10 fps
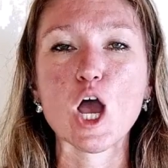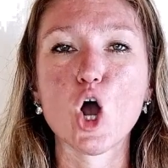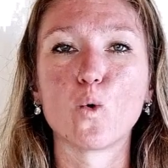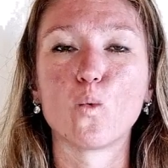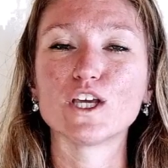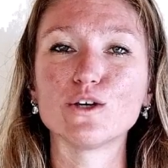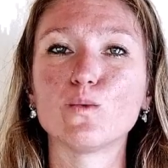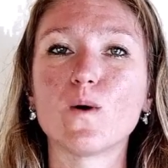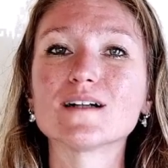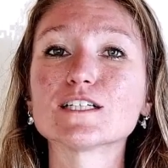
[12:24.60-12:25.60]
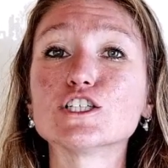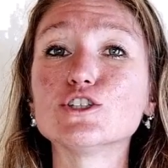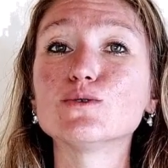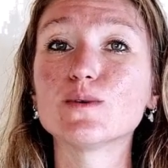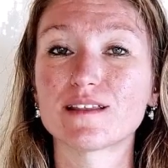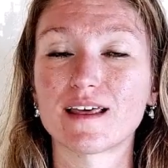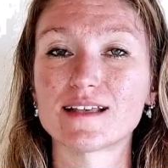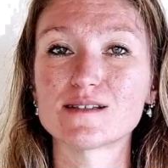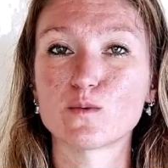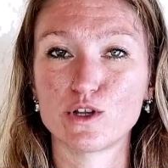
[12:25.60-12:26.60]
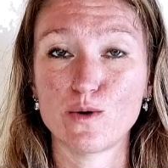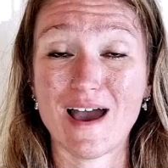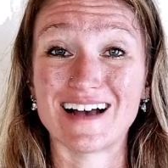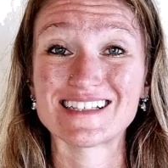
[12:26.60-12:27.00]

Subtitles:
What you want to do with this when you ask,